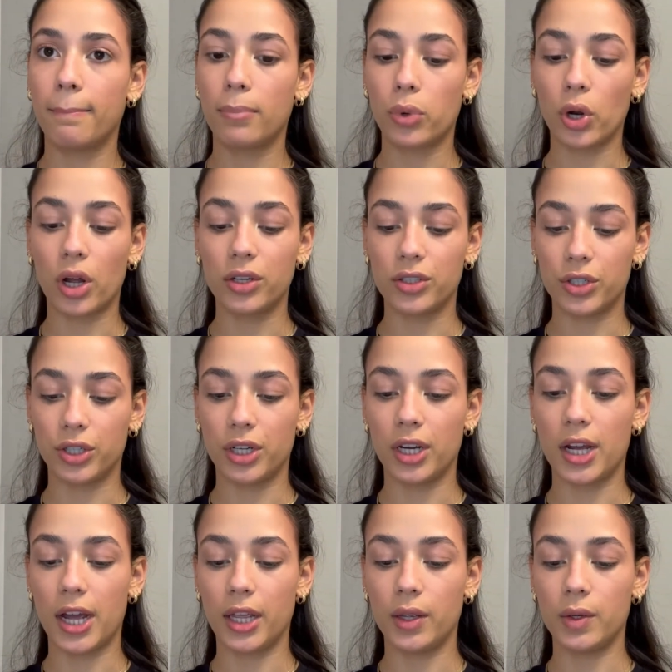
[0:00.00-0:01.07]

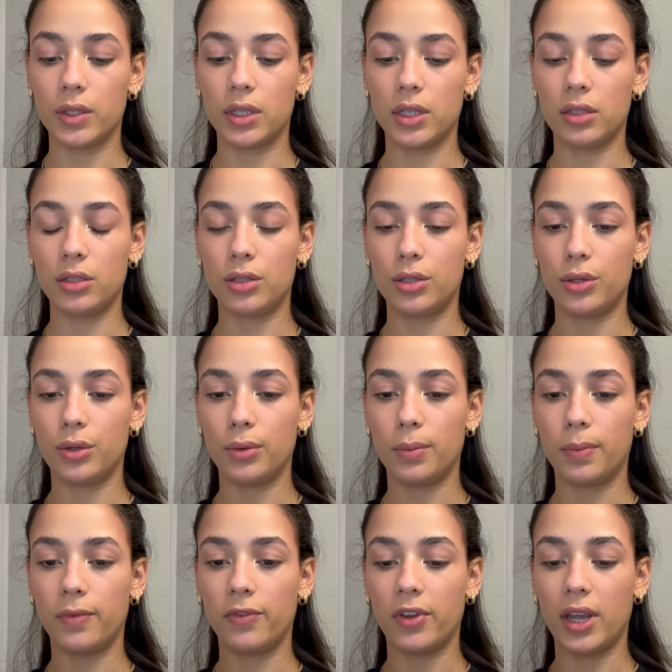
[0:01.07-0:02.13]
bronzer. I use this Too
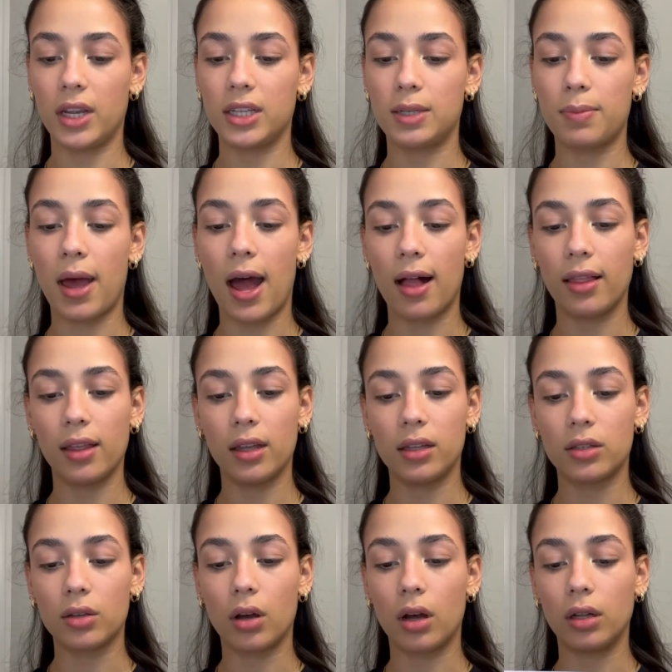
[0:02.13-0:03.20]
Faced palette.
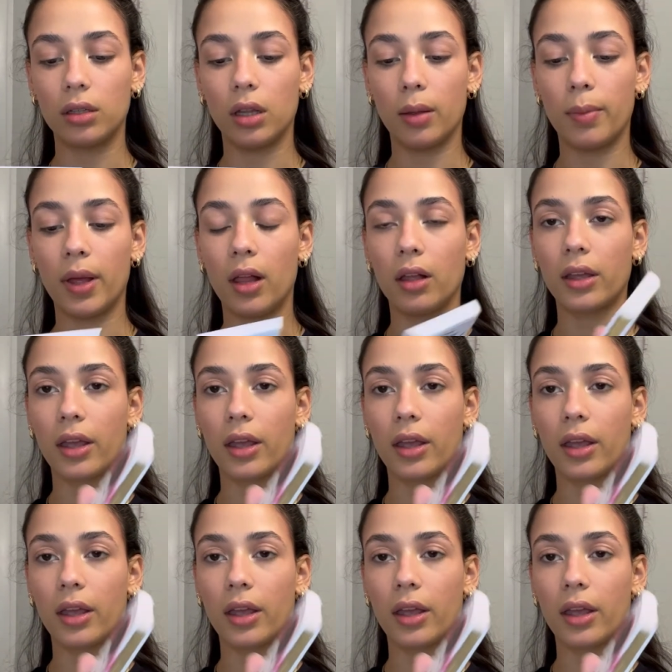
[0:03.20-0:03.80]
It's called La Belle